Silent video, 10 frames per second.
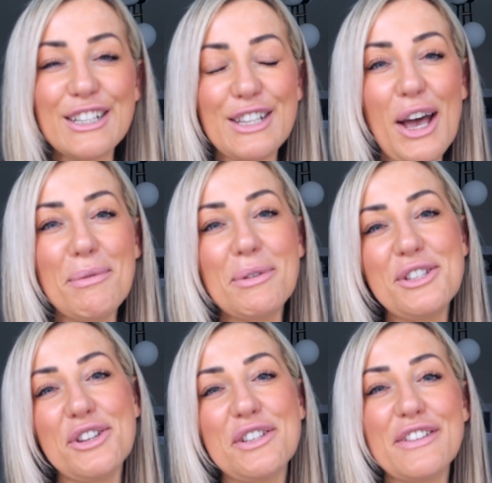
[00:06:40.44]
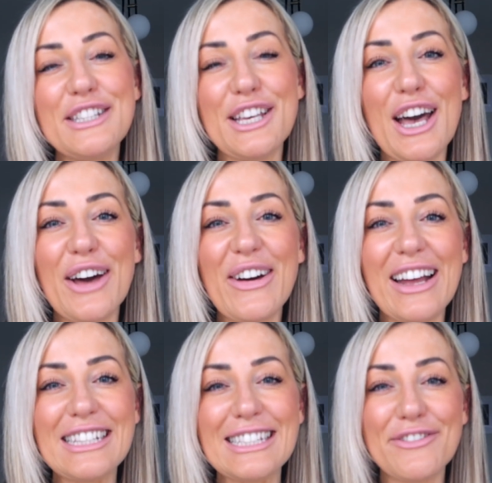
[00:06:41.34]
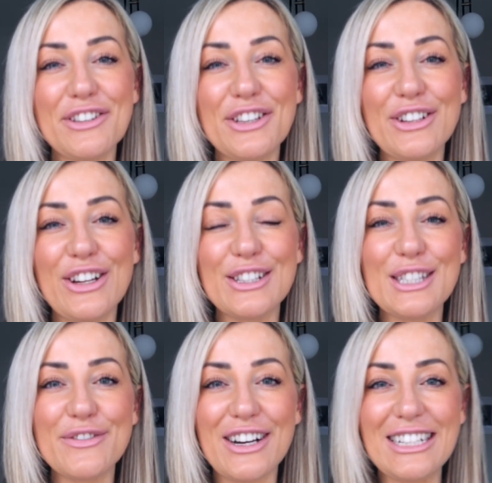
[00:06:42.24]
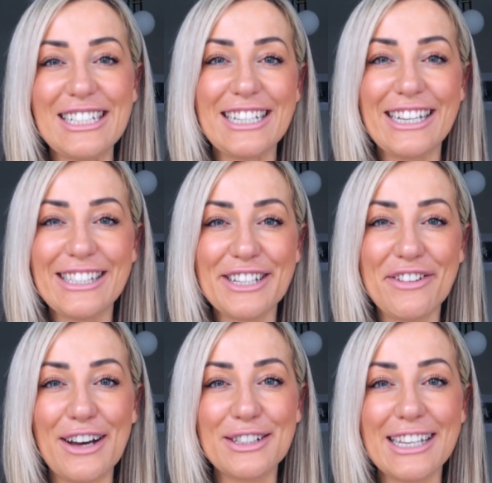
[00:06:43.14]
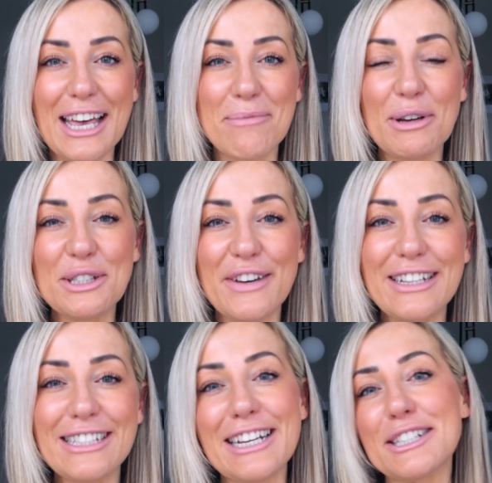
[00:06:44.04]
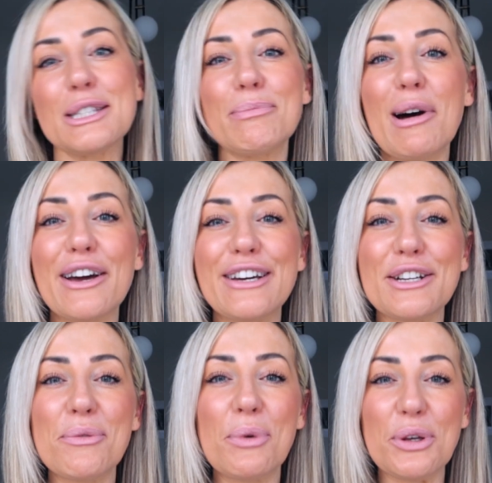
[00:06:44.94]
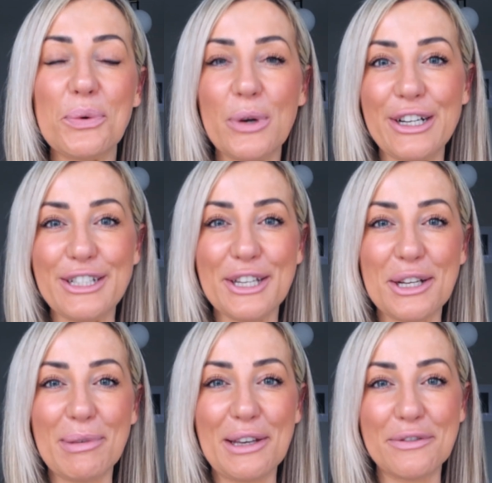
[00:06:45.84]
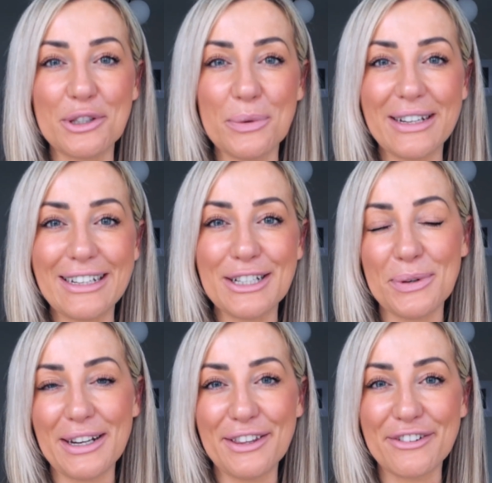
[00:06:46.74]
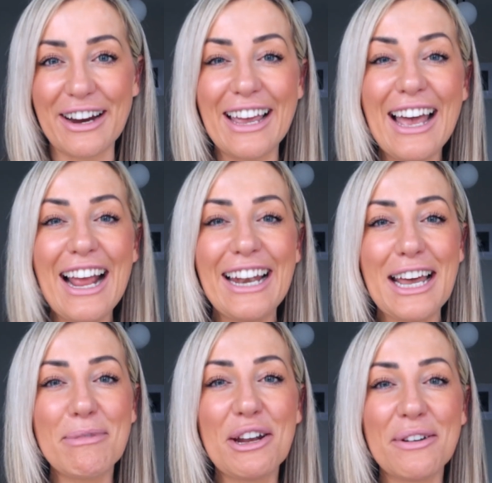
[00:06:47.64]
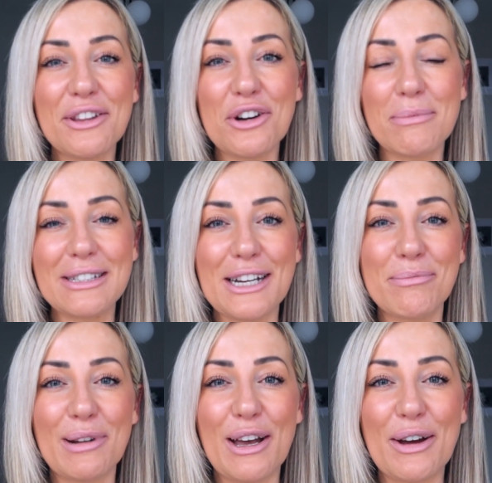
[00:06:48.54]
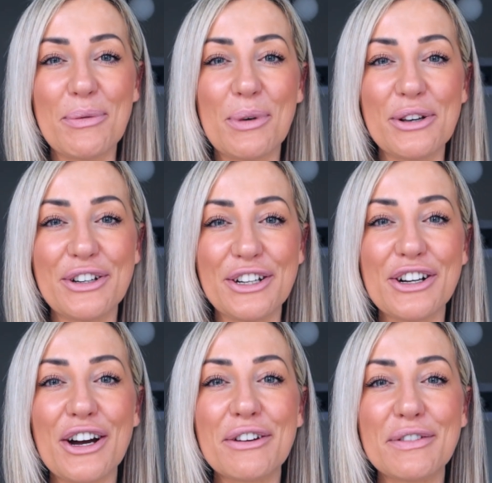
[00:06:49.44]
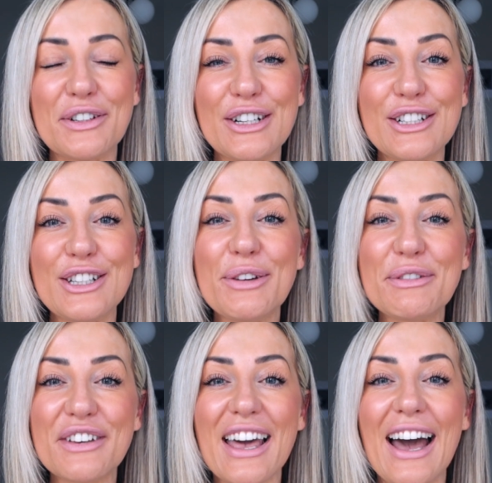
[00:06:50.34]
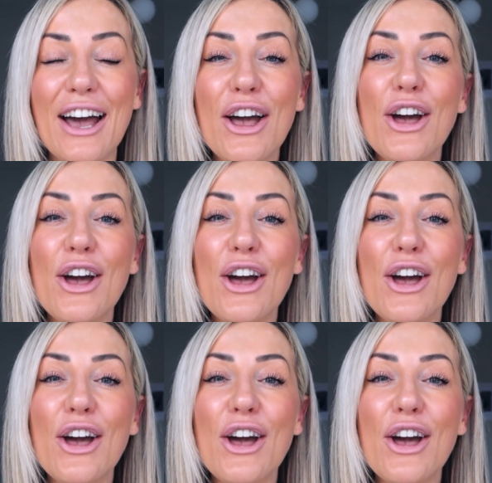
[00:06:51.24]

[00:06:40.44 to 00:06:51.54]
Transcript: So I hope you enjoyed the video and it's given you lots of ideas of how to get motivated and inspired and what your word is going to be for 2023. Let me know in the comments down below what you're going to go for, and don't forget,